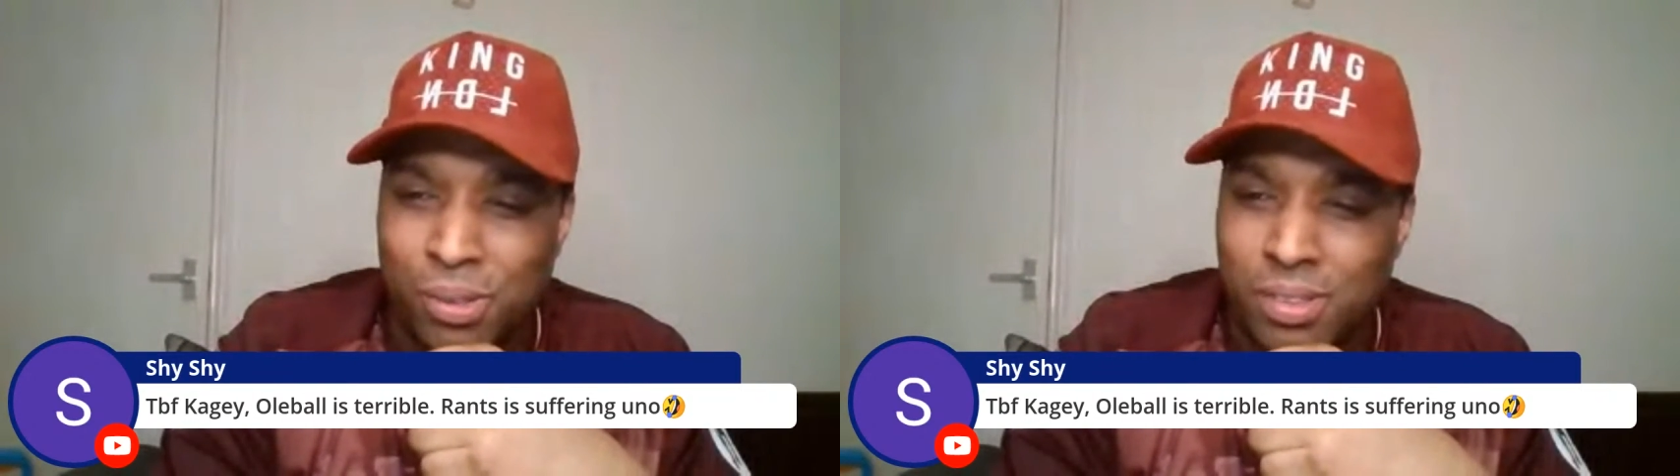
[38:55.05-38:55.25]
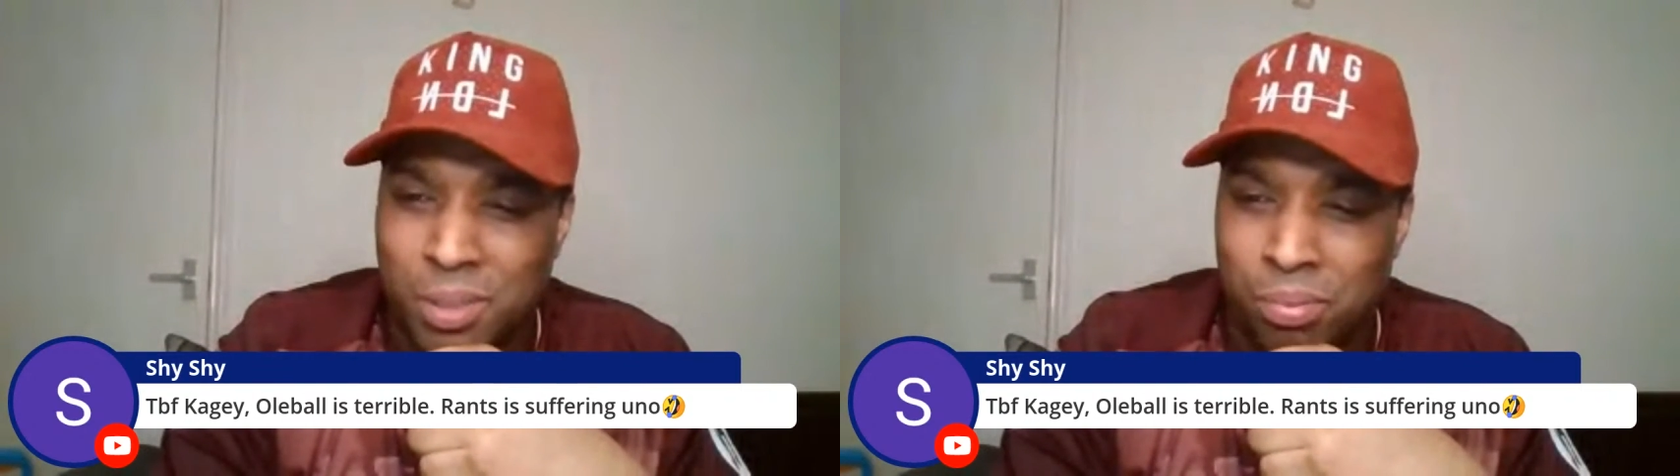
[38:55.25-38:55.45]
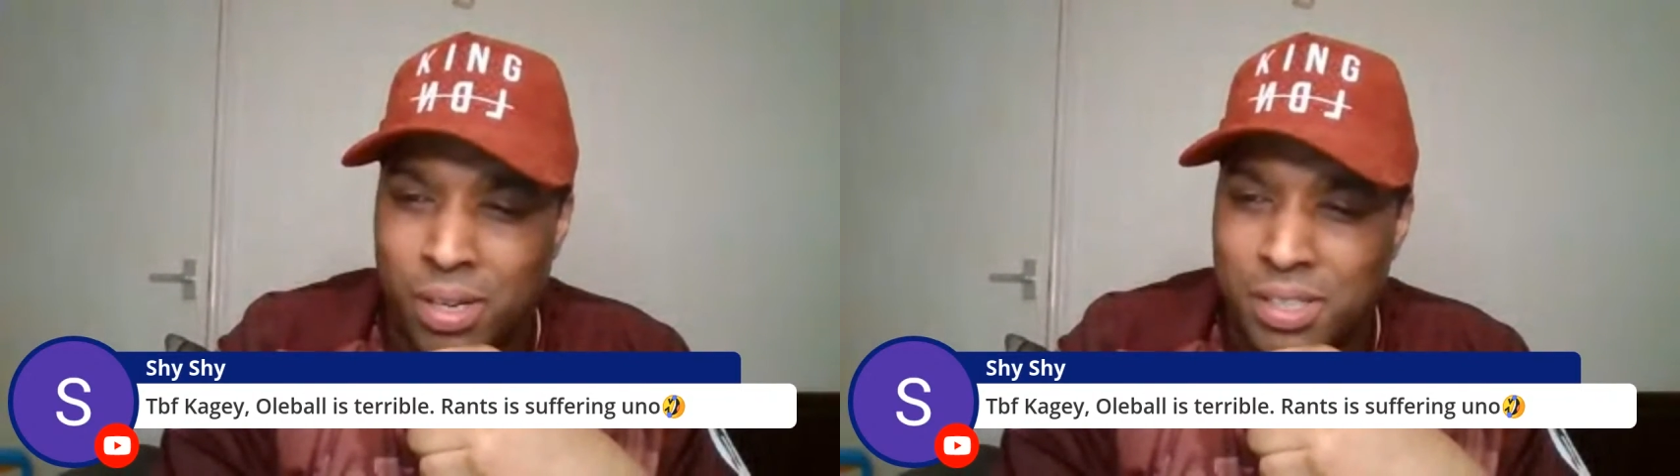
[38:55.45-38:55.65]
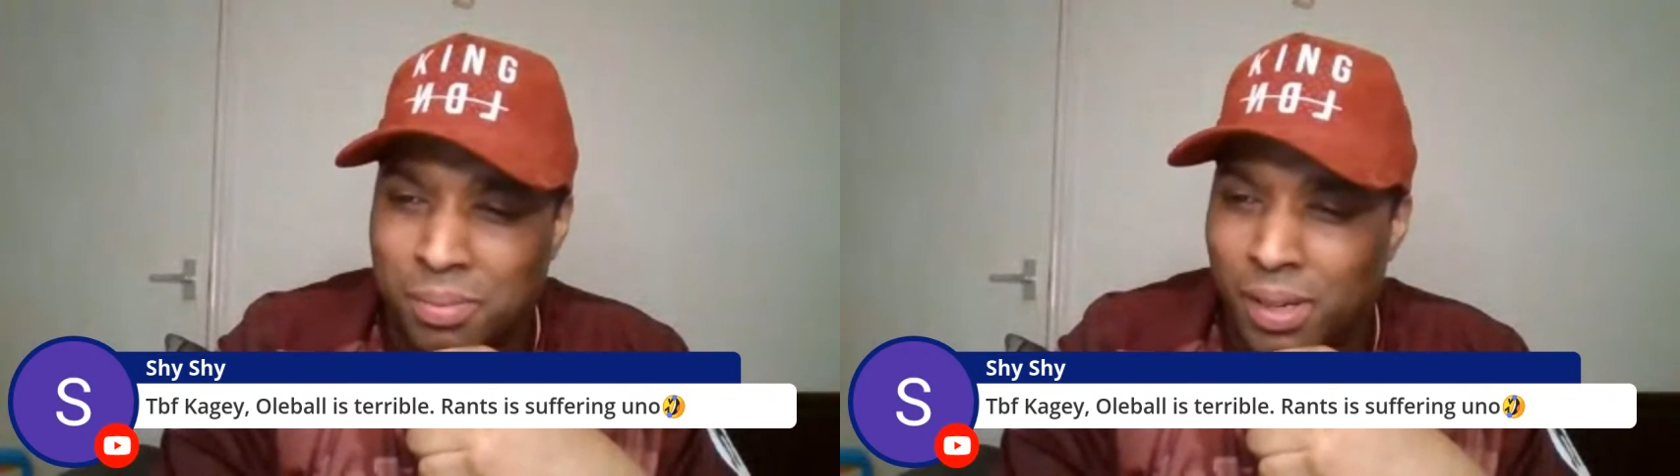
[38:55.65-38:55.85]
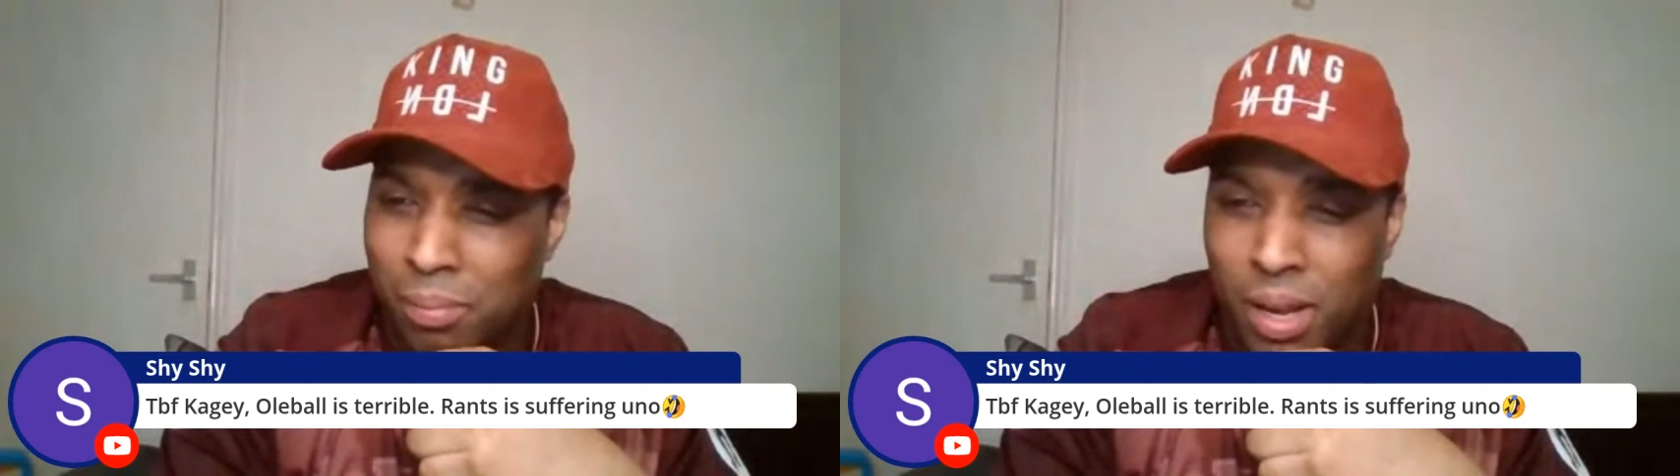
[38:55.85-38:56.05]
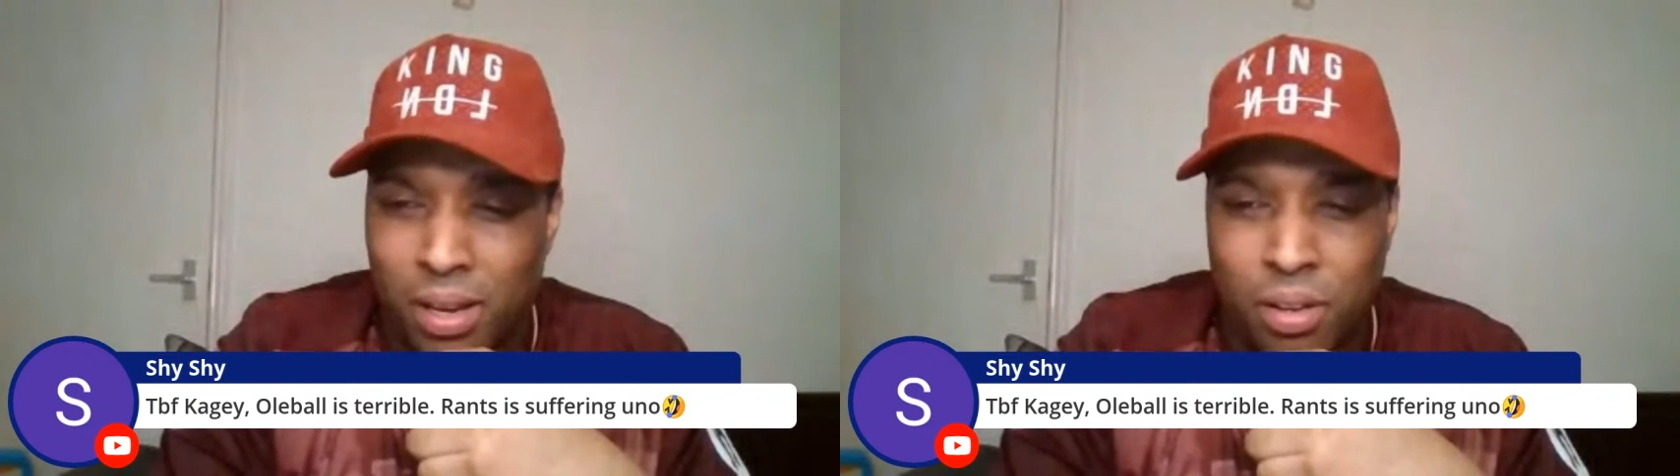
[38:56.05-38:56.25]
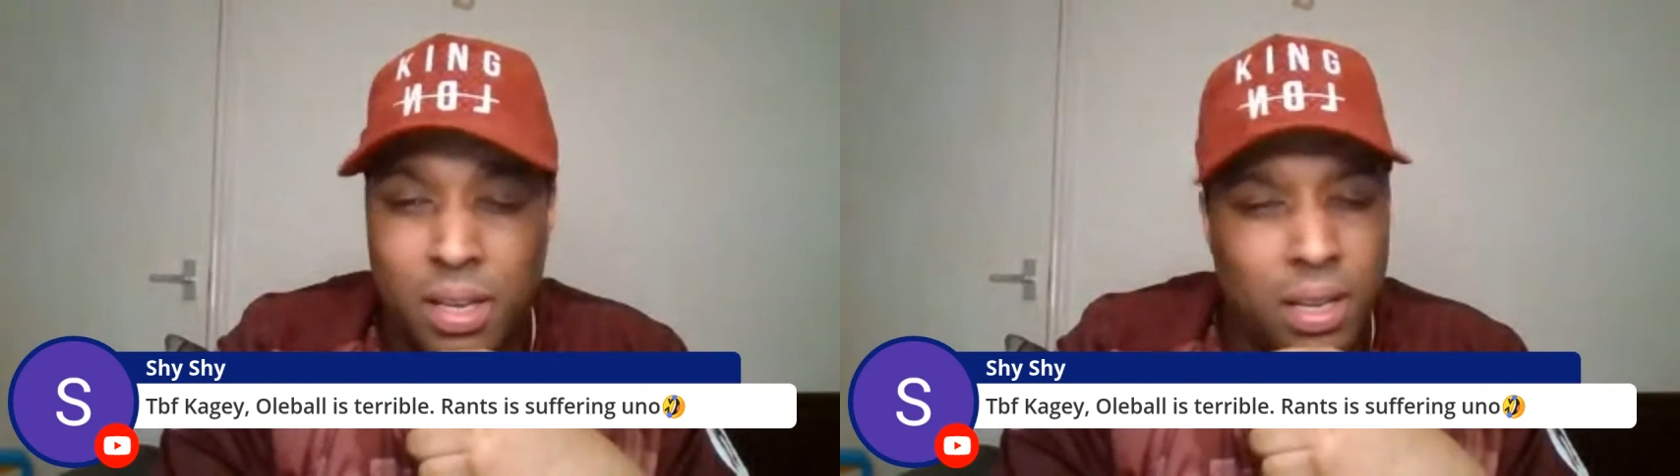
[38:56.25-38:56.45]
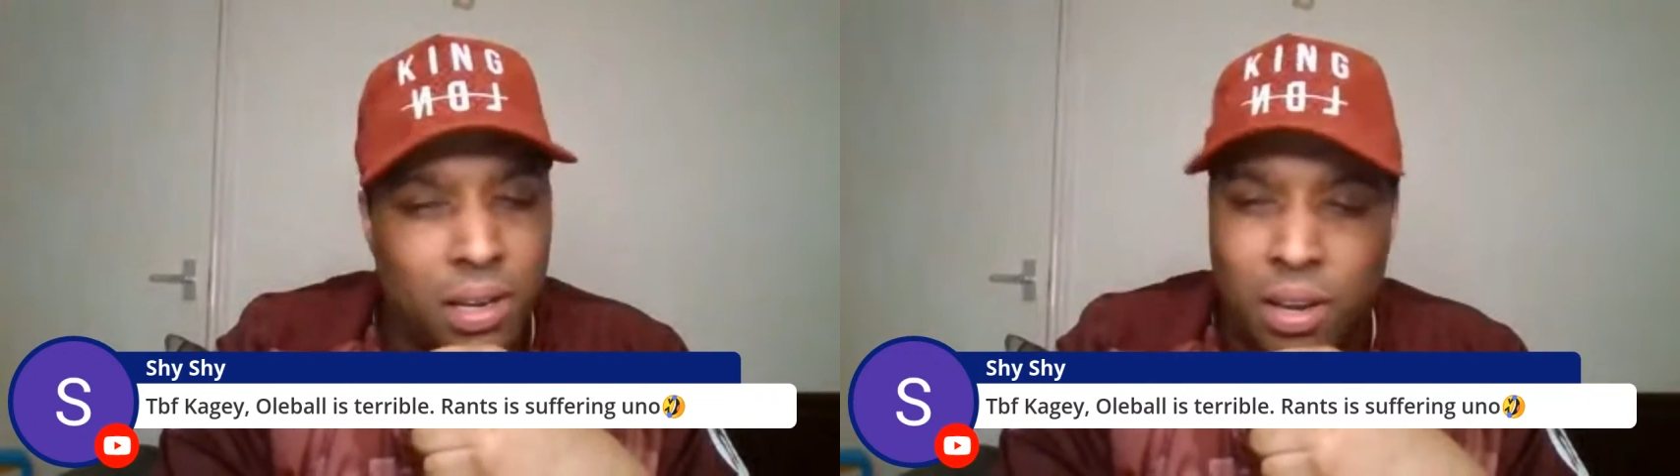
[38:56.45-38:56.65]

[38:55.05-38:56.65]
But I love Saeed, man.